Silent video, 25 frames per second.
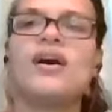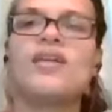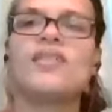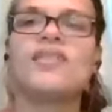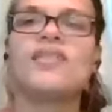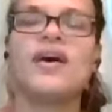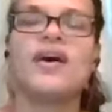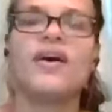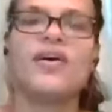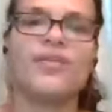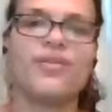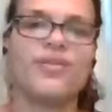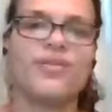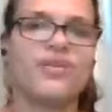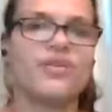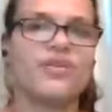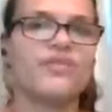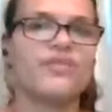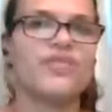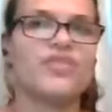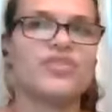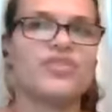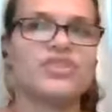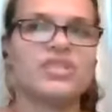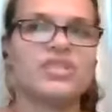the healthier
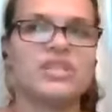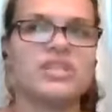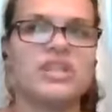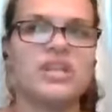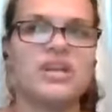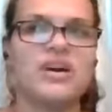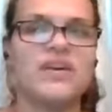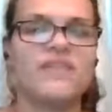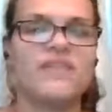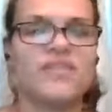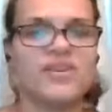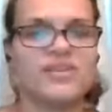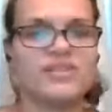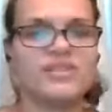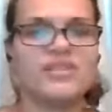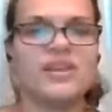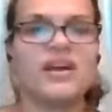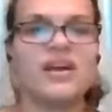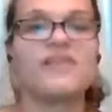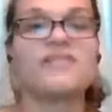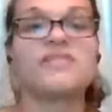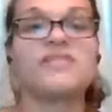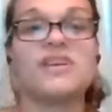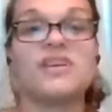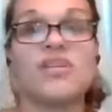version of
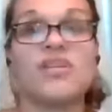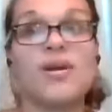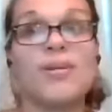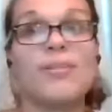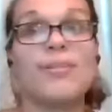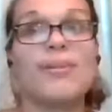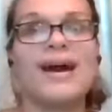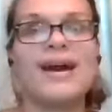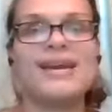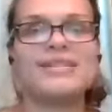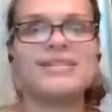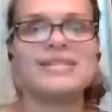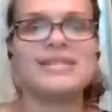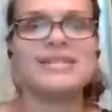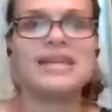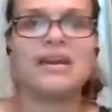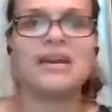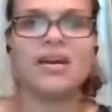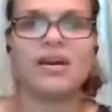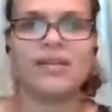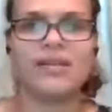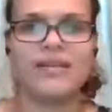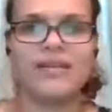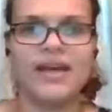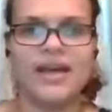ourselves in our mind and in
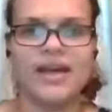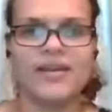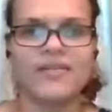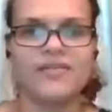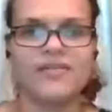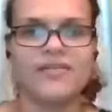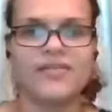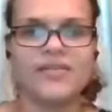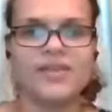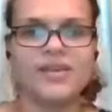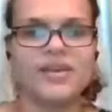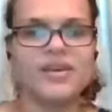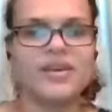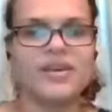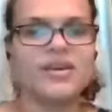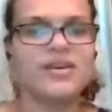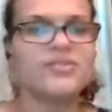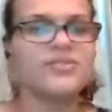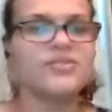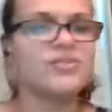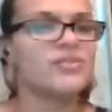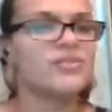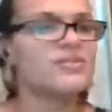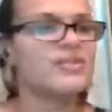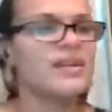our life.
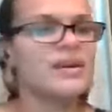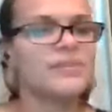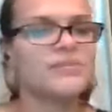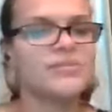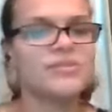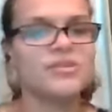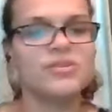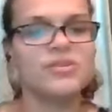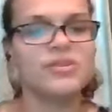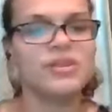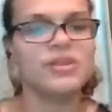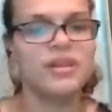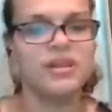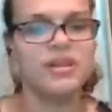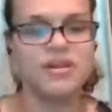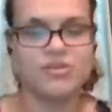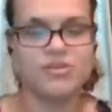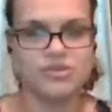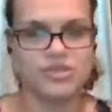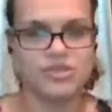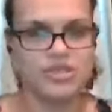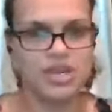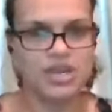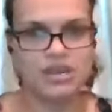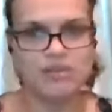So there's absolutely
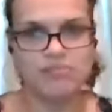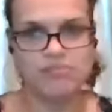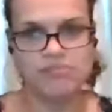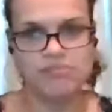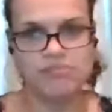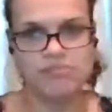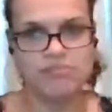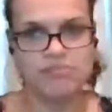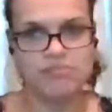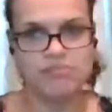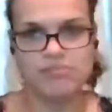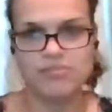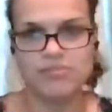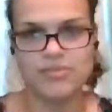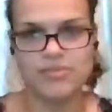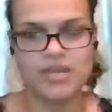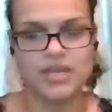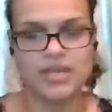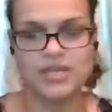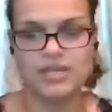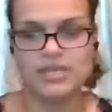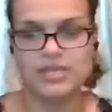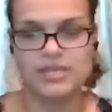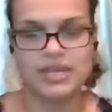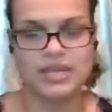no shame
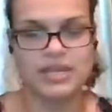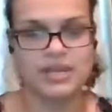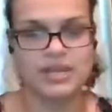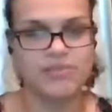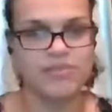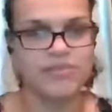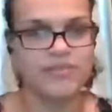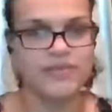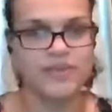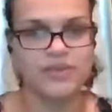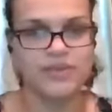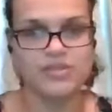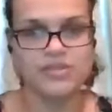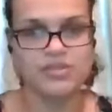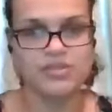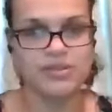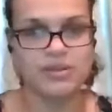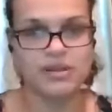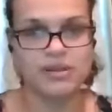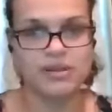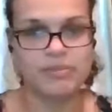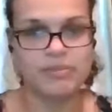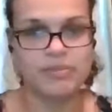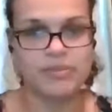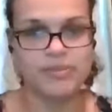in seeking professional
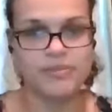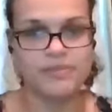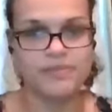help.